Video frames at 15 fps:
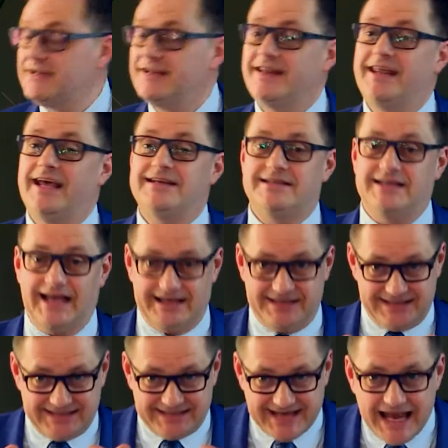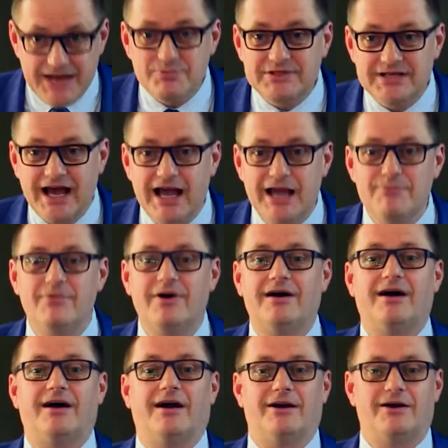that at the same time
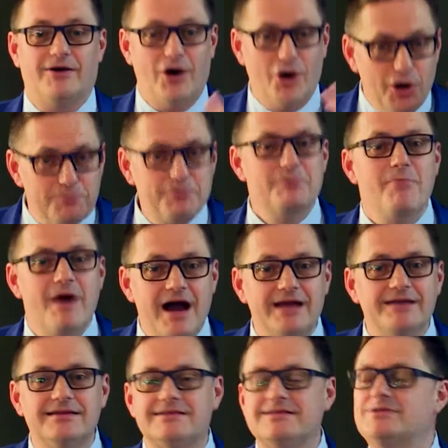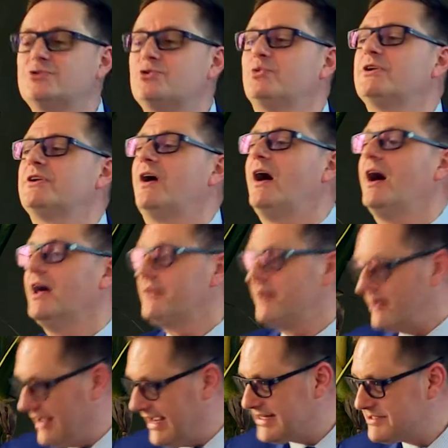are open-minded toward other
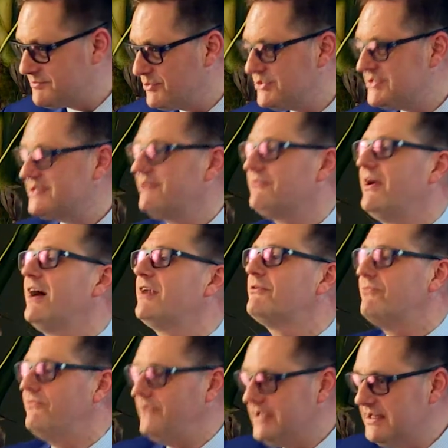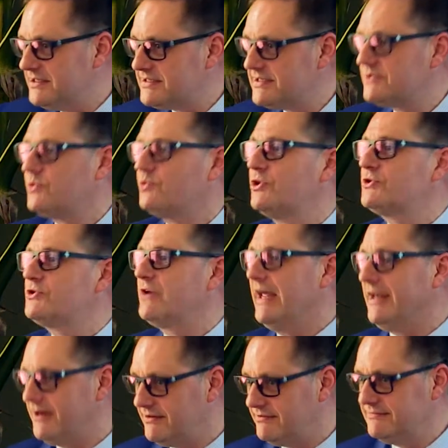experts of other fields to work
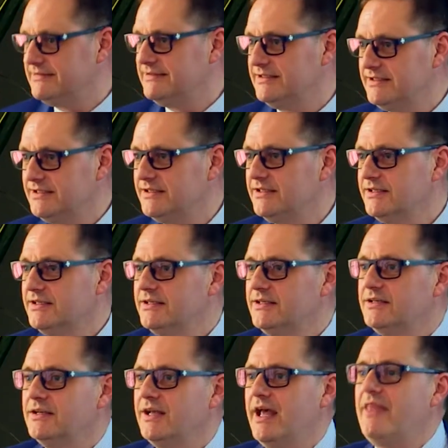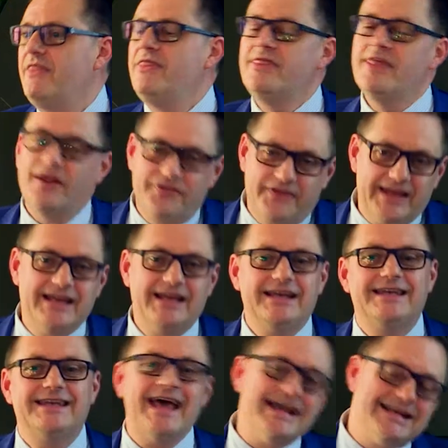together. And nothing
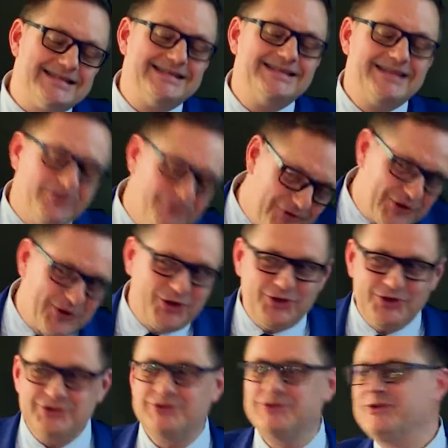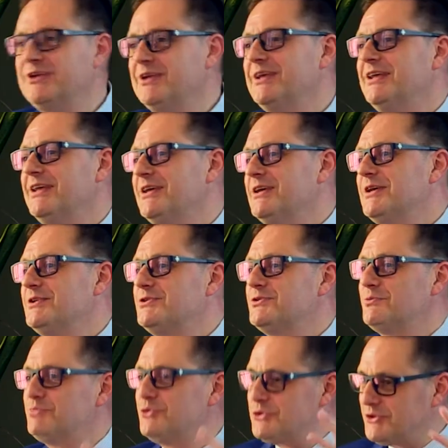that difficult to
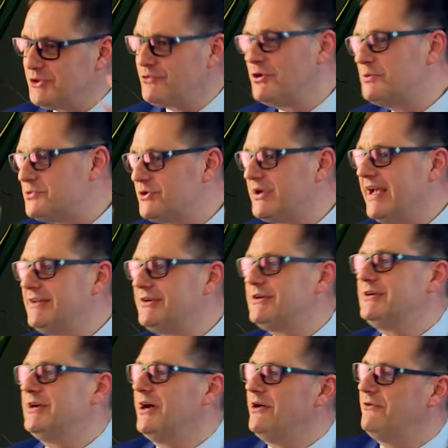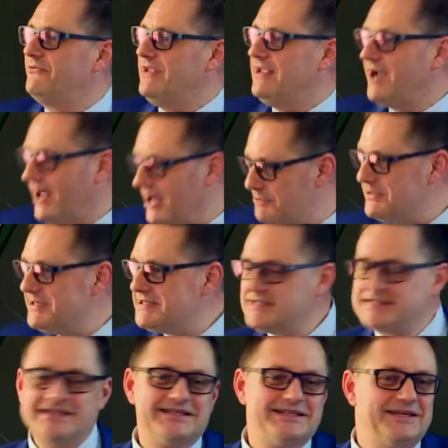put a group together of
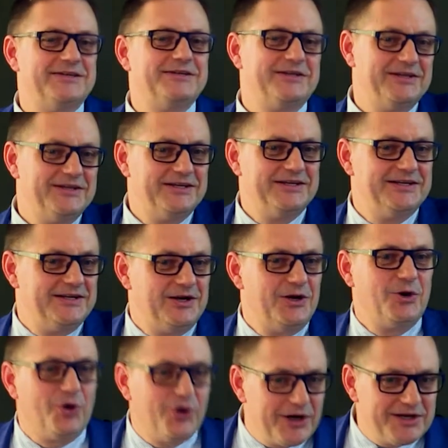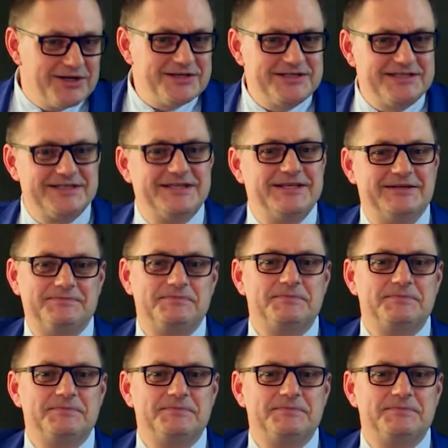economists, lawyers,